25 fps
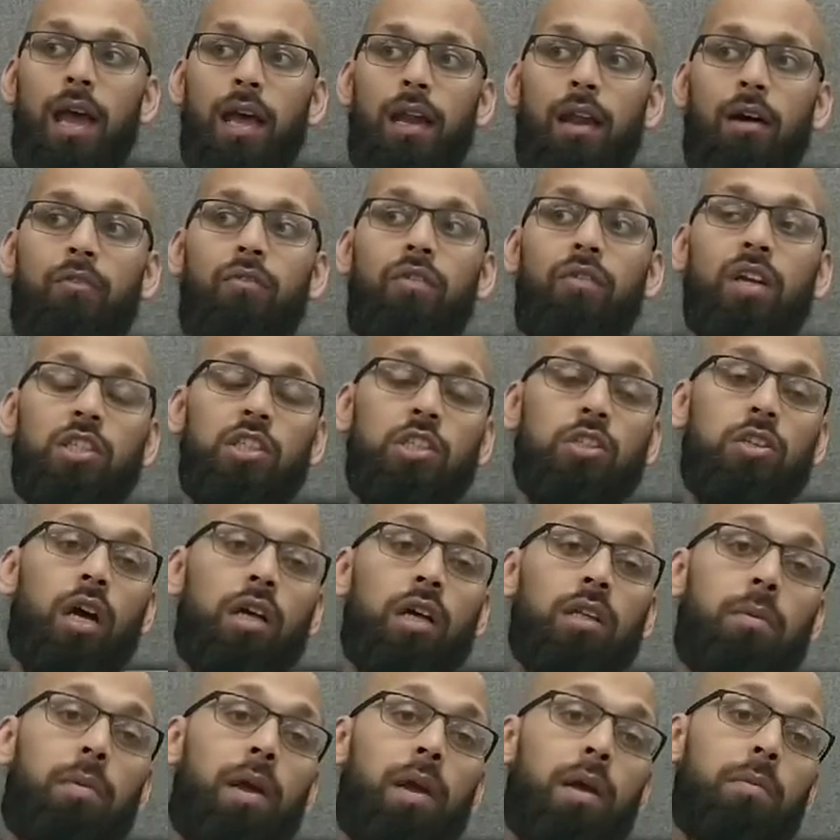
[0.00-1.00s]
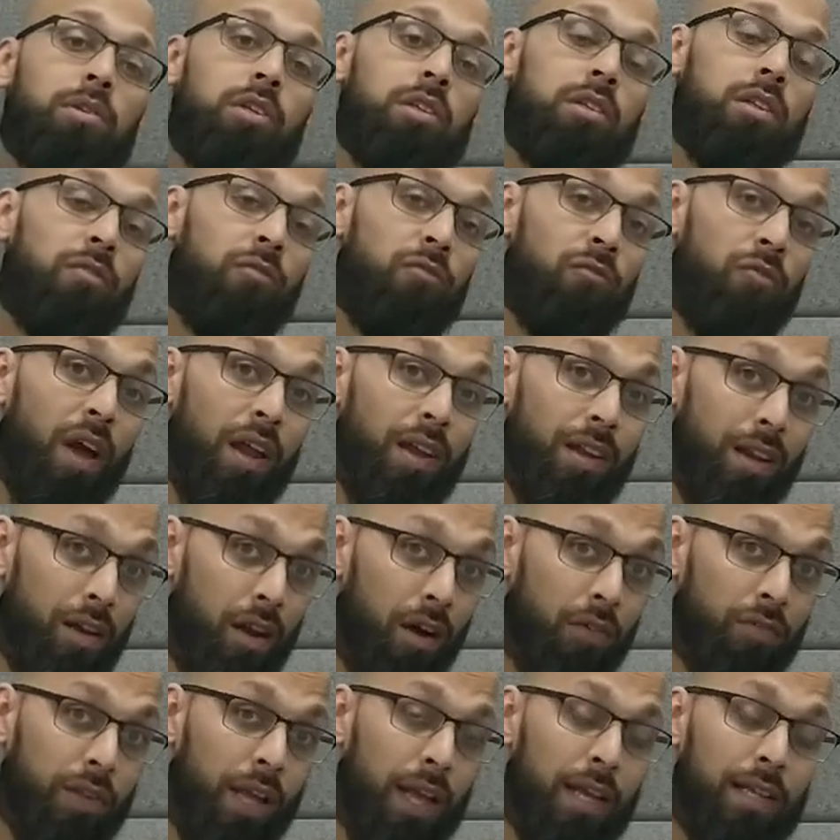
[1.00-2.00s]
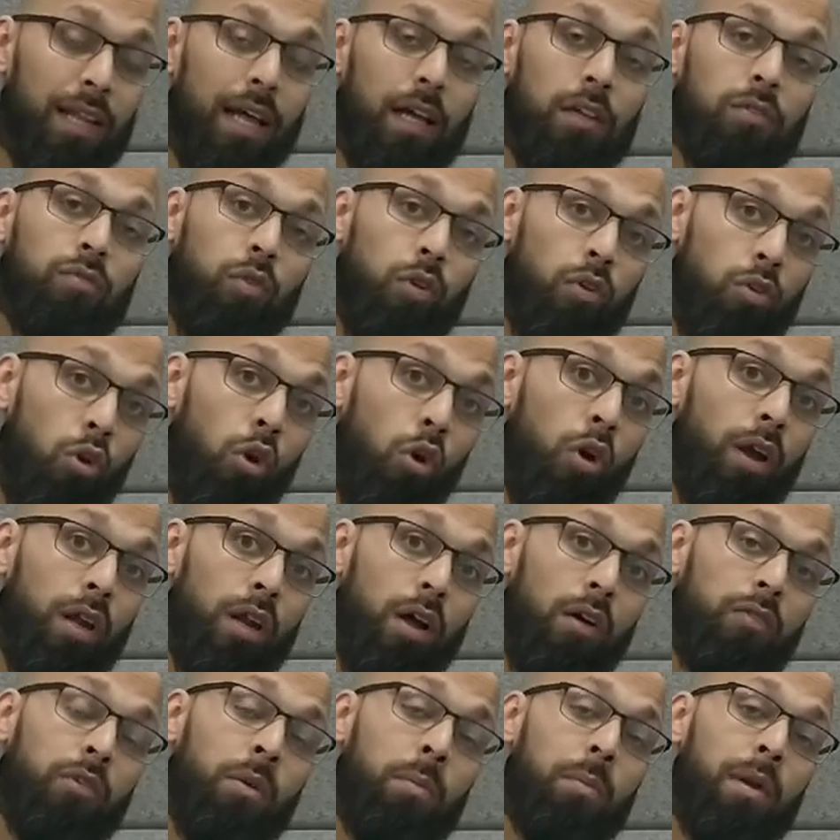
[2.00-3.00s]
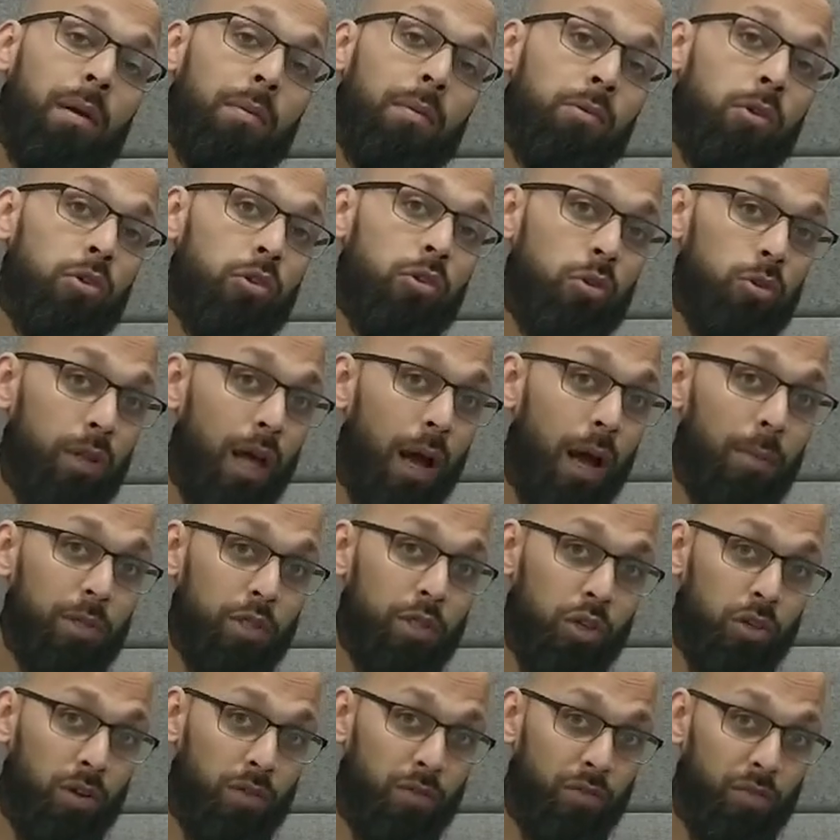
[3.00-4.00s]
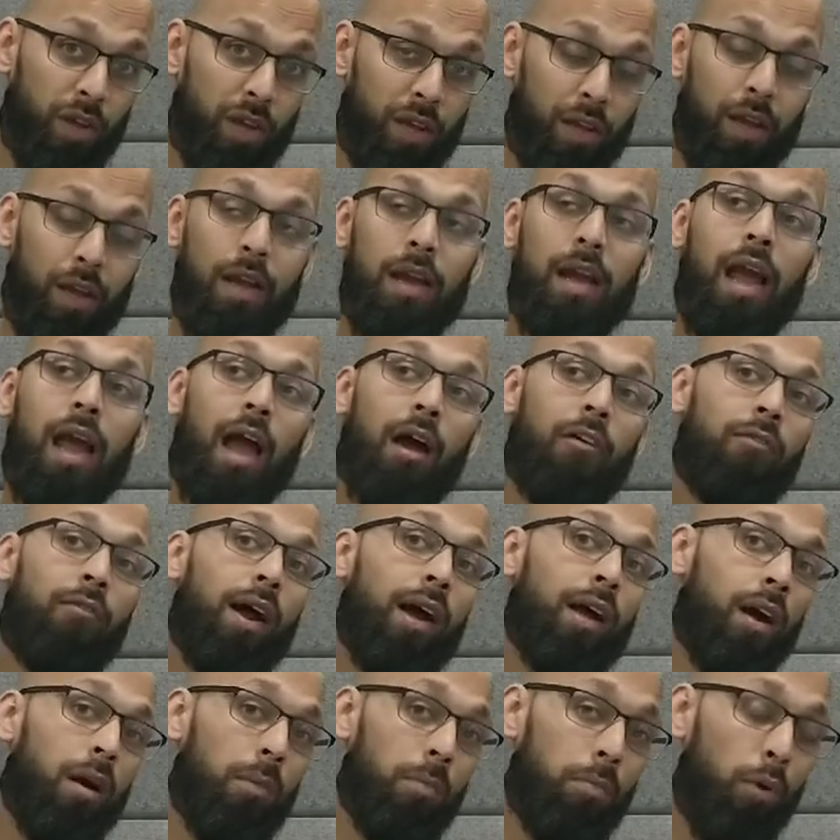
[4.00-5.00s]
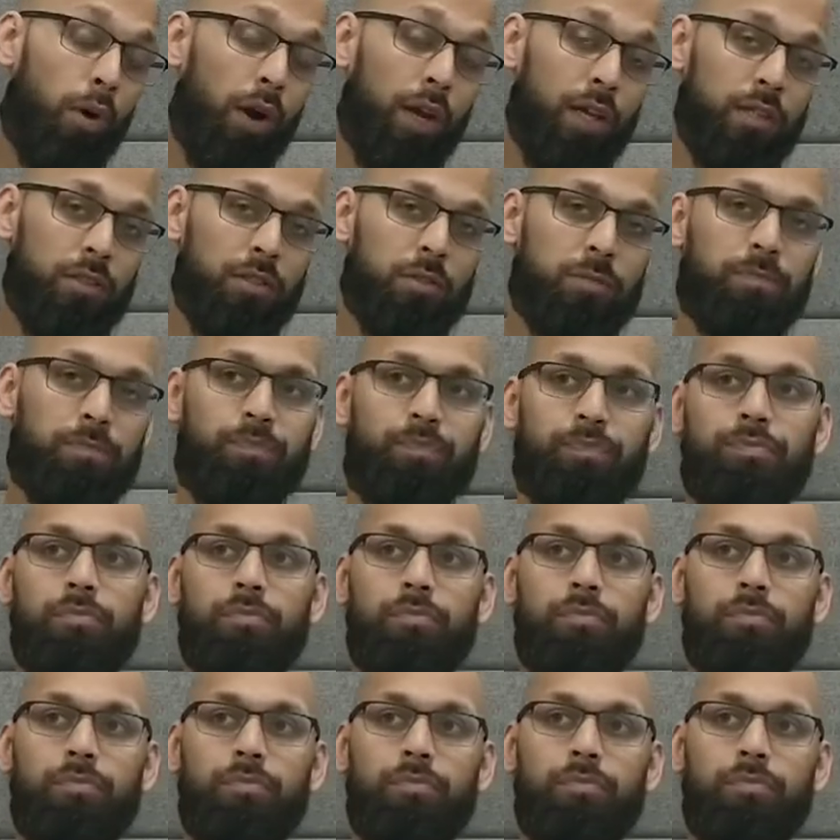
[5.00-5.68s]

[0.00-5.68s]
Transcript: And I think she's going to be able to defend enough takedowns for long enough to be able to do damage on her feet and rack up points.